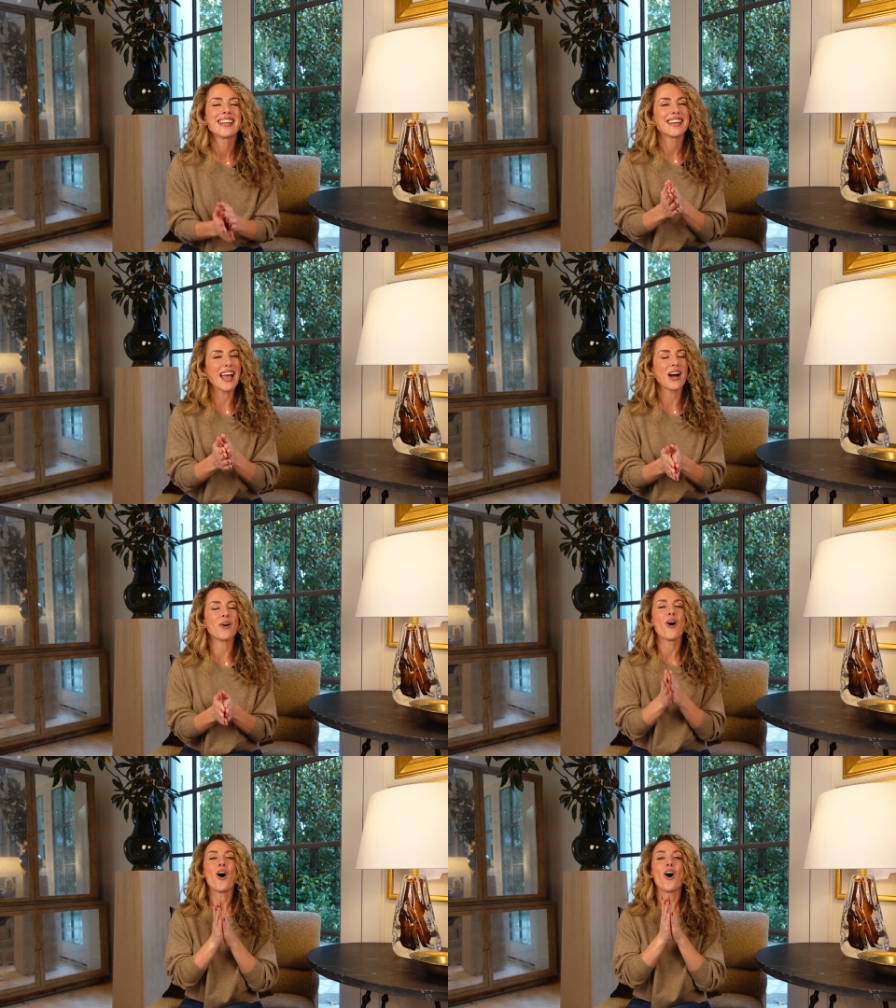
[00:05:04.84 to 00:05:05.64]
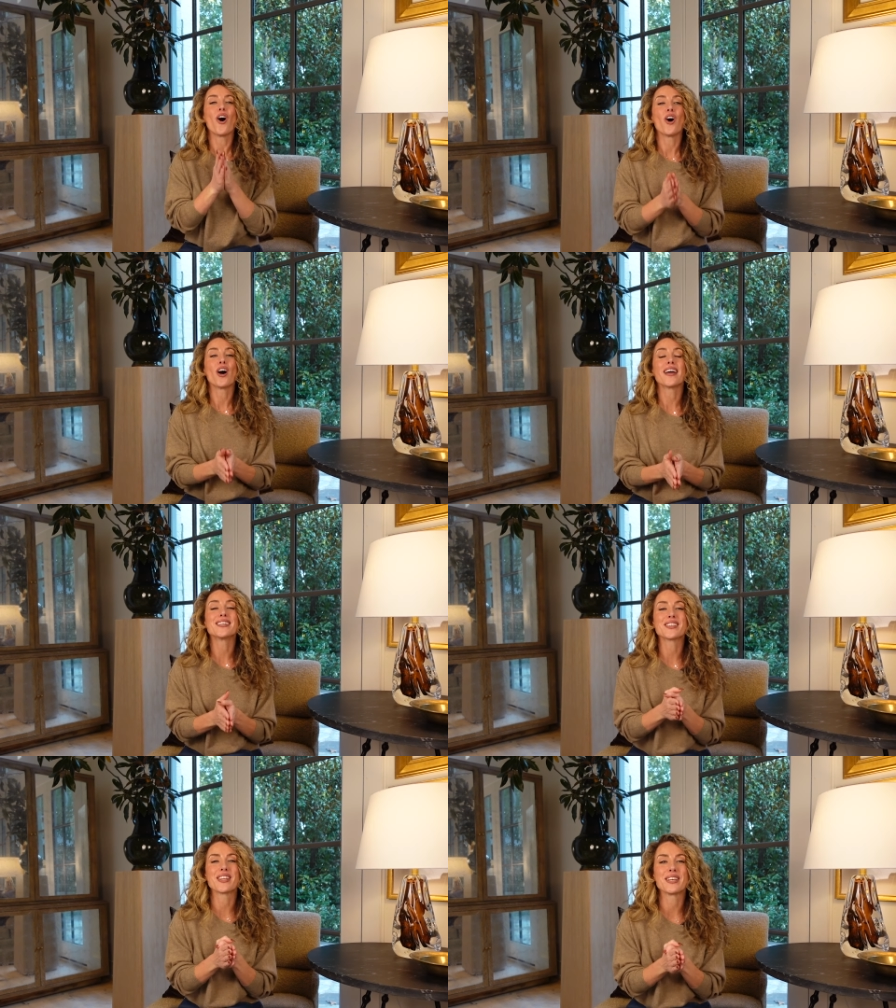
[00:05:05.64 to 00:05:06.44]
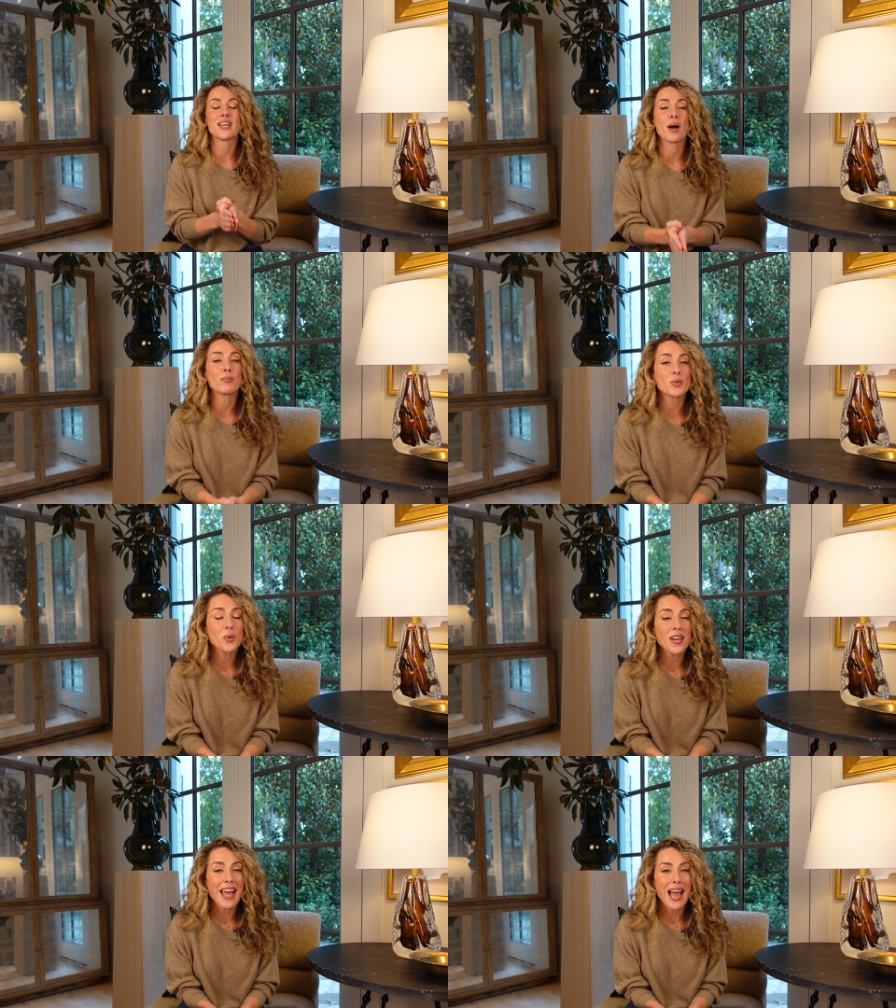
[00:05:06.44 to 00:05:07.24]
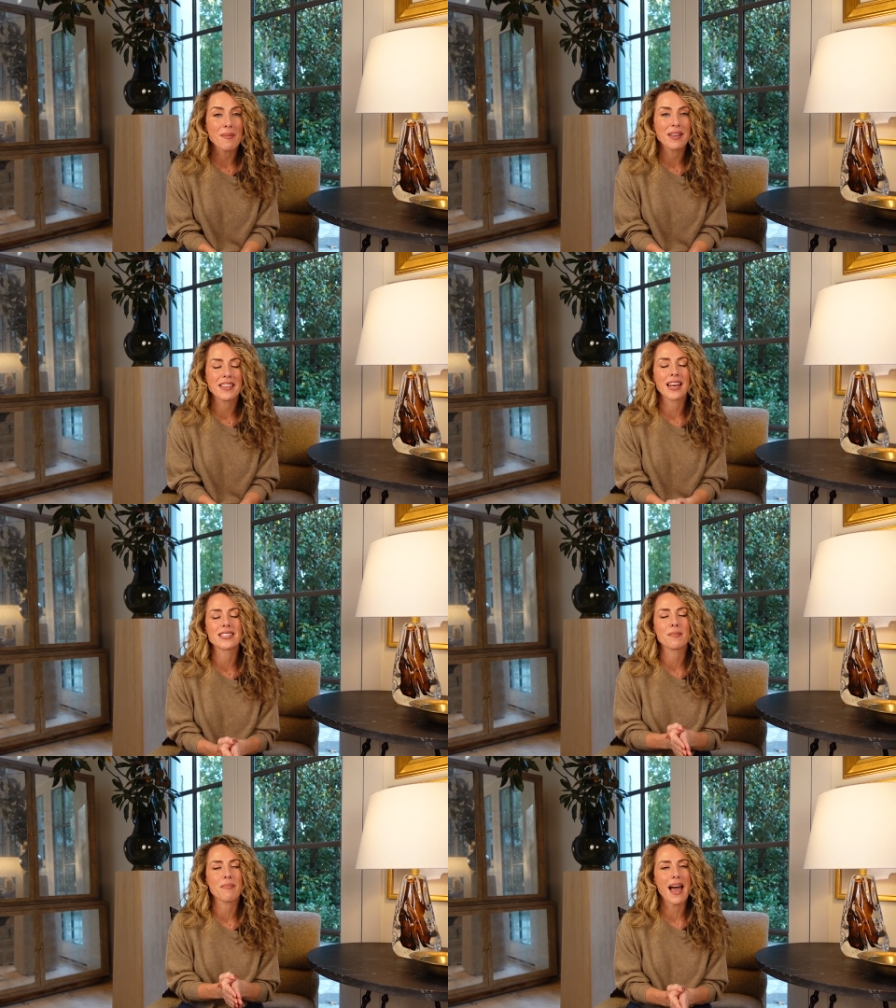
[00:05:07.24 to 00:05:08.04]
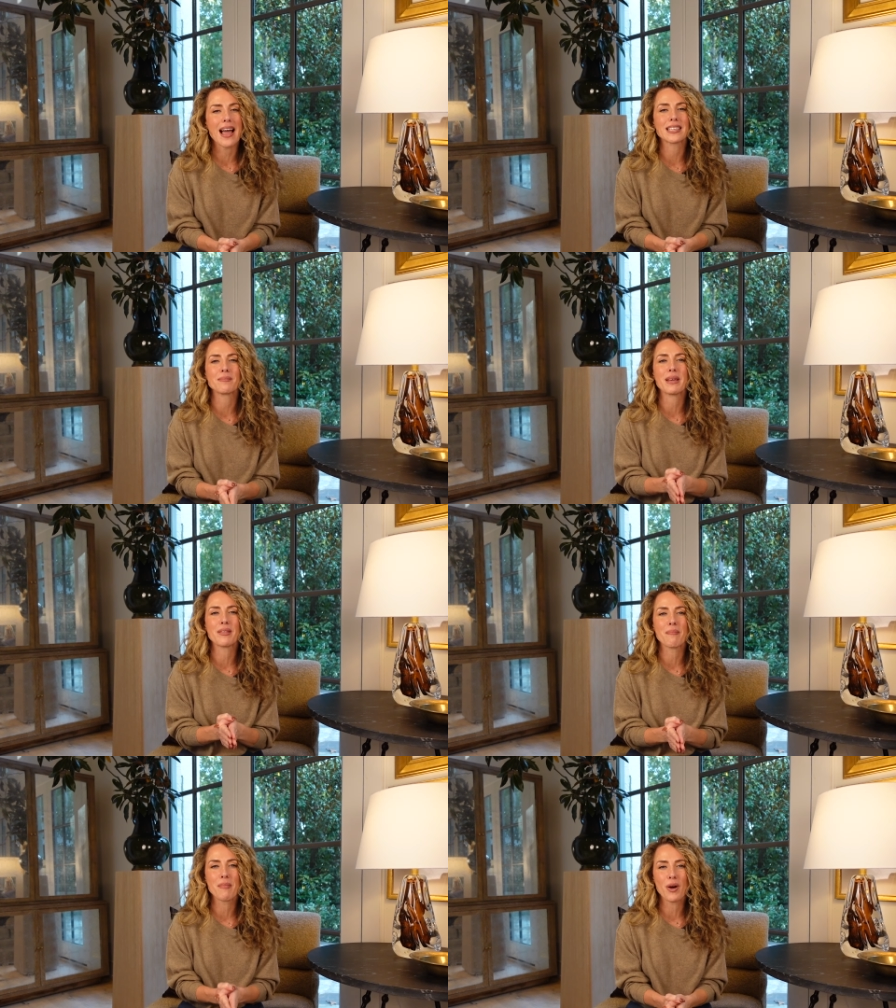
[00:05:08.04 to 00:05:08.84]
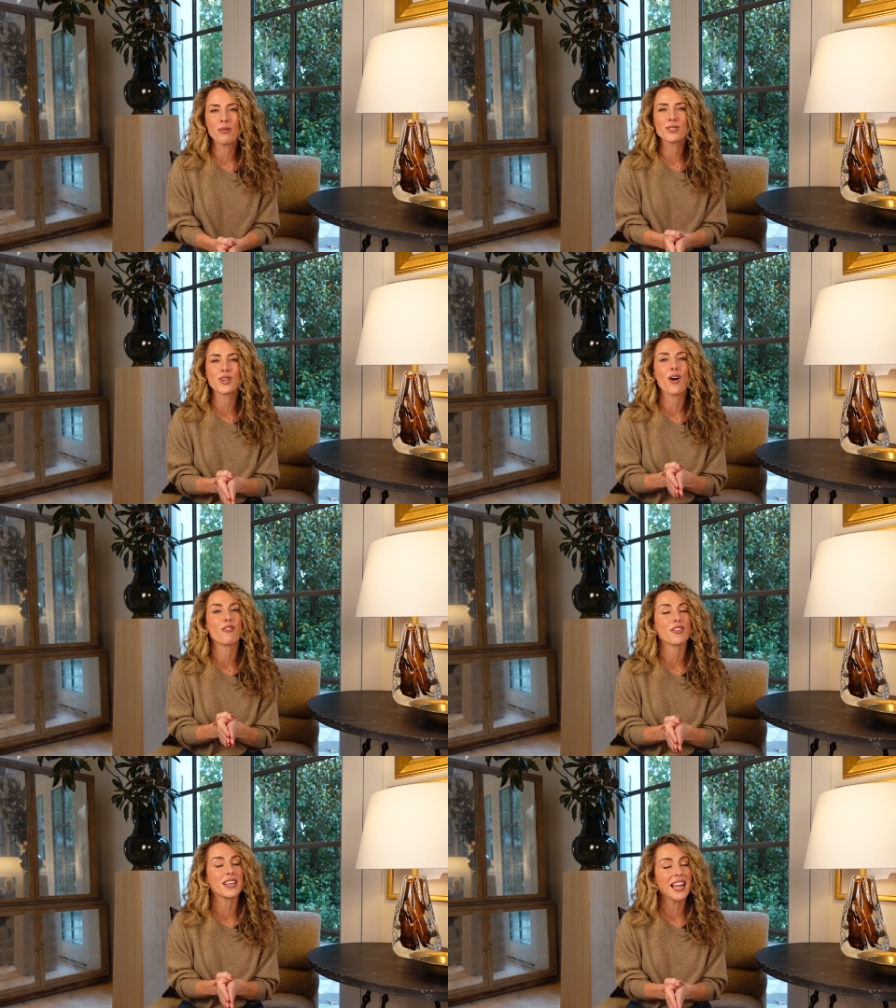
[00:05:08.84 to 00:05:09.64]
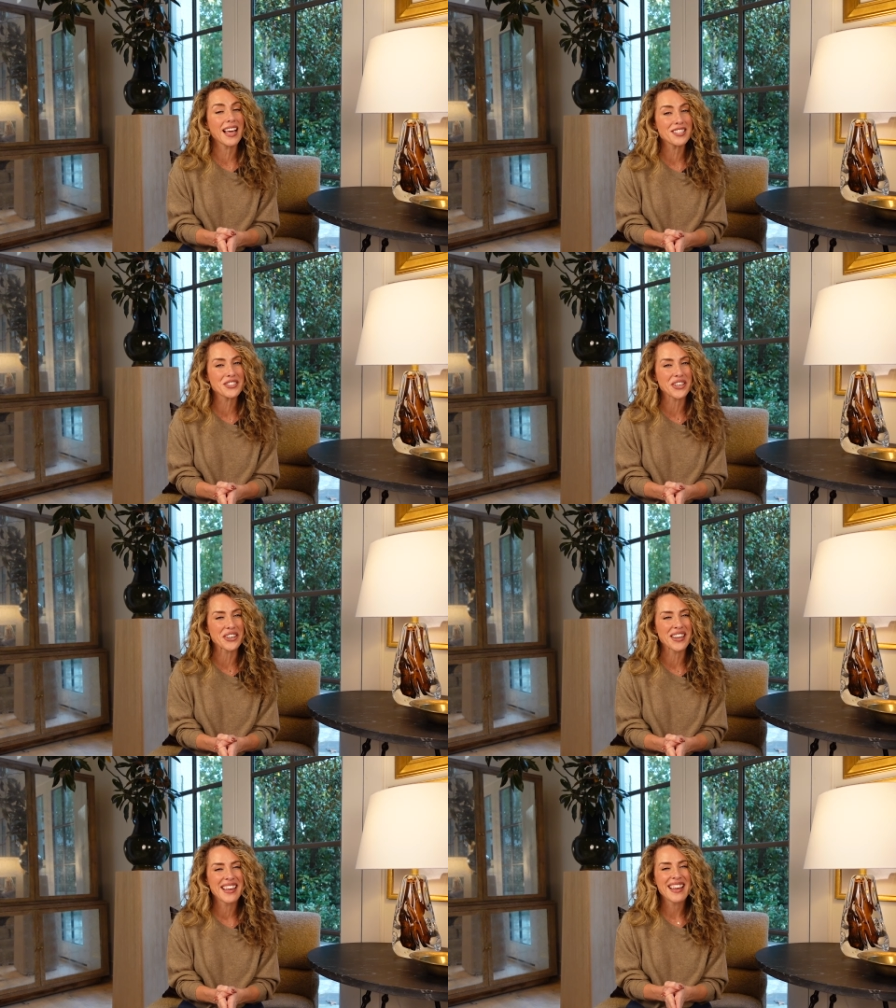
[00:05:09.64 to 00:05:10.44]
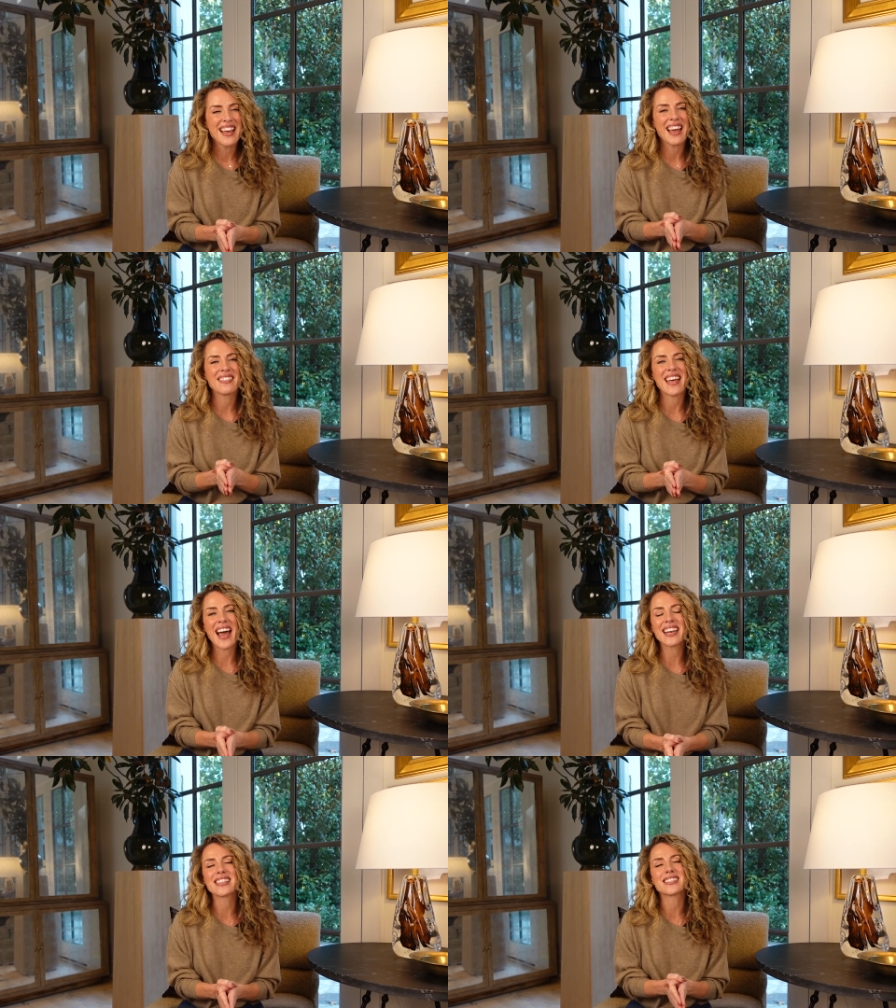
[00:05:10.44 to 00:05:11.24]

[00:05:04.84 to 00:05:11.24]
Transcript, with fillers: Now, on to the #1 habit that has impacted me the most over the last year, and that